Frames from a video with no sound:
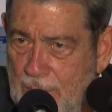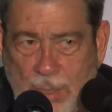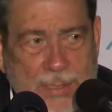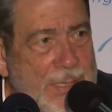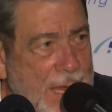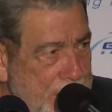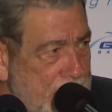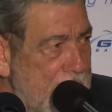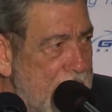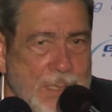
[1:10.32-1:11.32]
What is
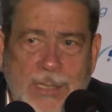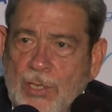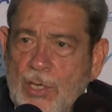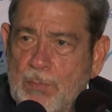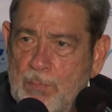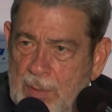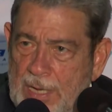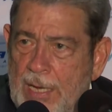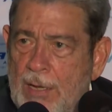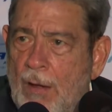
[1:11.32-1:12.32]
happening is just
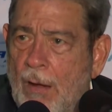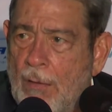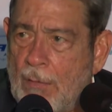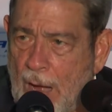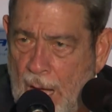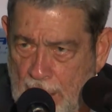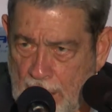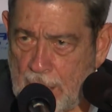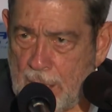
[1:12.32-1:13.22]
plain wrong.